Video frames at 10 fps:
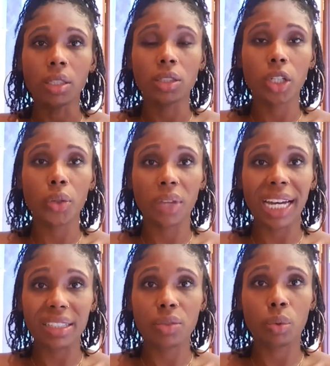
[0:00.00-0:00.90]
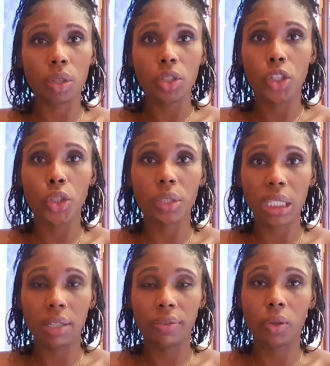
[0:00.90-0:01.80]
So that's what the
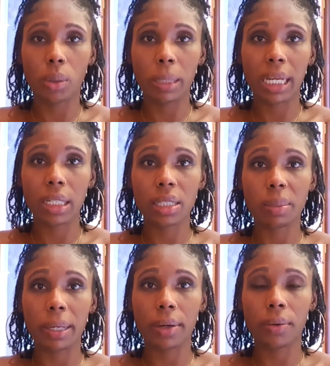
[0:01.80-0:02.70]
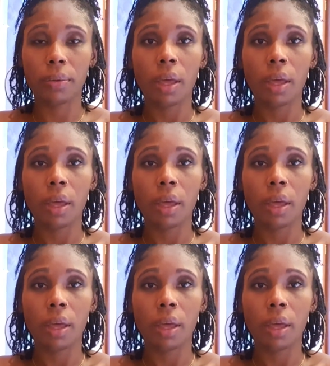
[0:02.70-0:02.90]
2D floor plan is about.